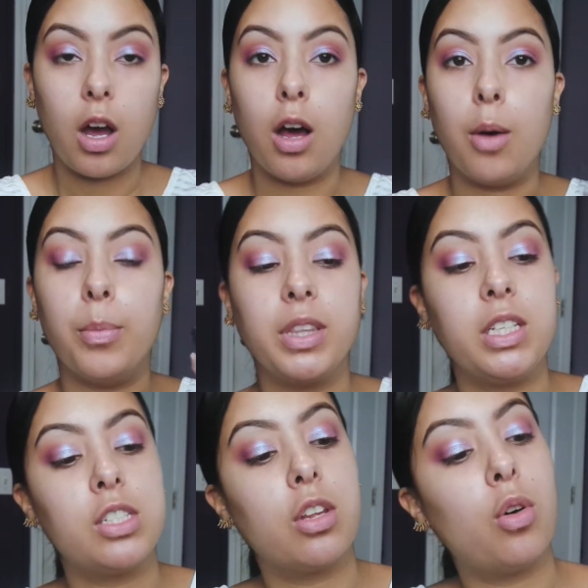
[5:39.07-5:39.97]
But
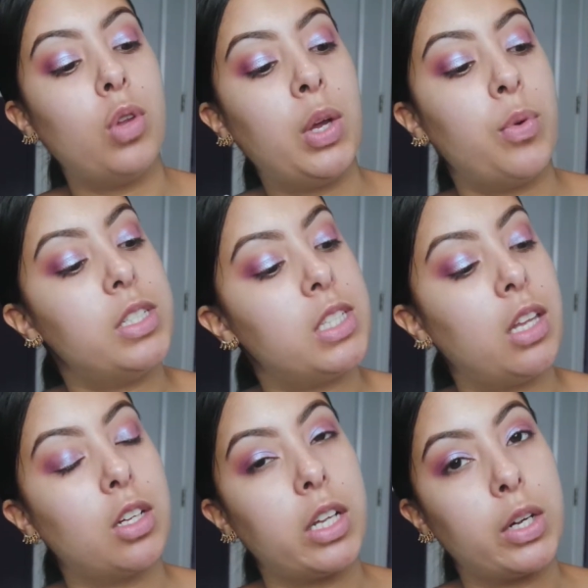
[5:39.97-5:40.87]
these are the only ones
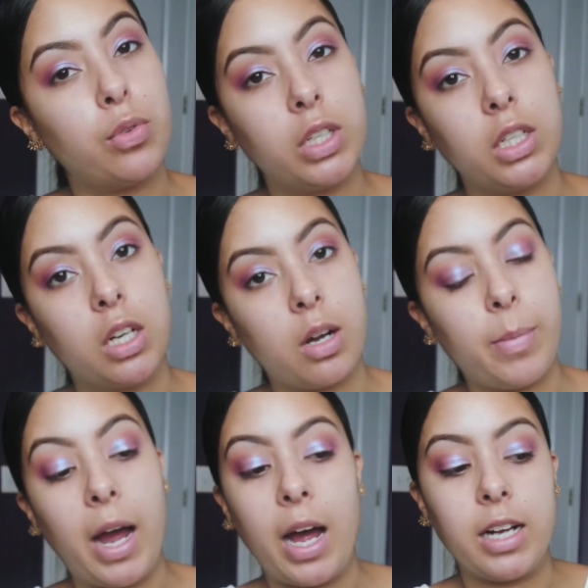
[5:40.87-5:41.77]
that look like really good on
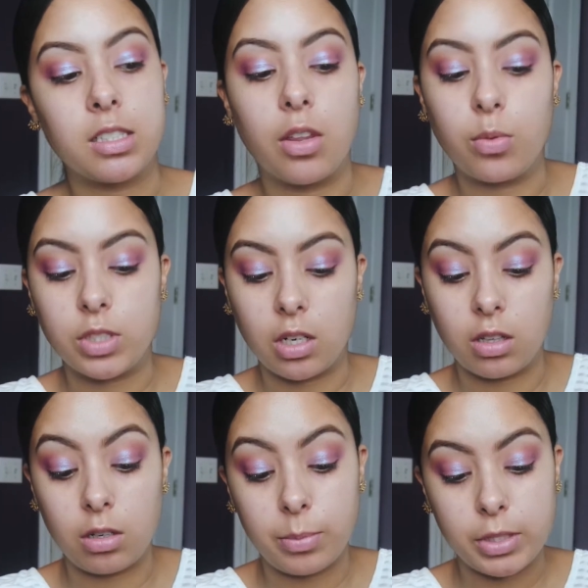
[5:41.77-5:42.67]
my eyes. The other ones are a
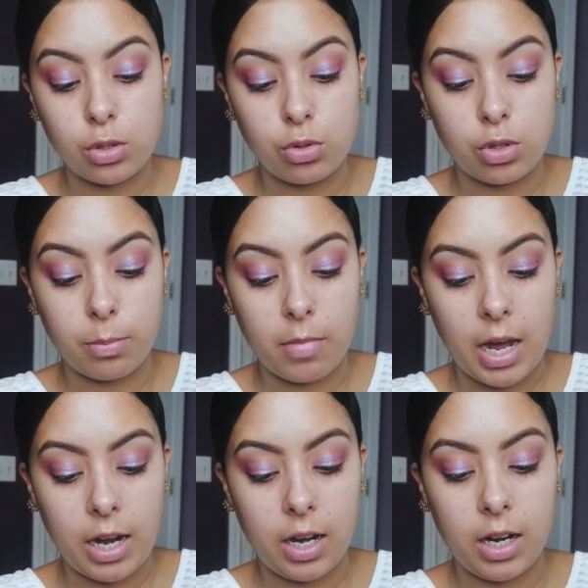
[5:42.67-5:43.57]
little bit too
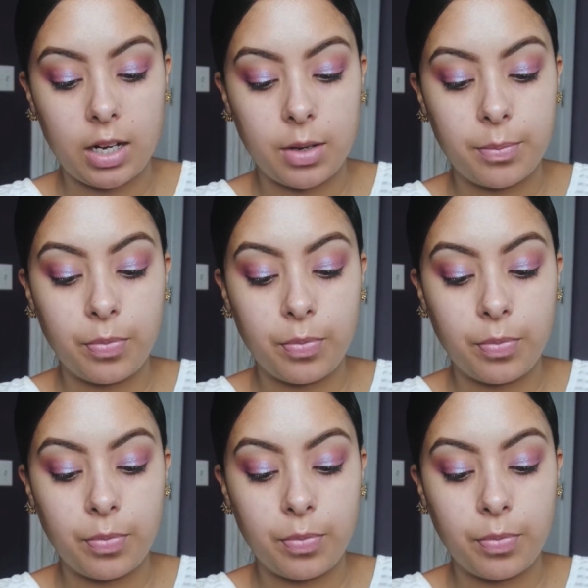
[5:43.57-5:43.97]
dramatic.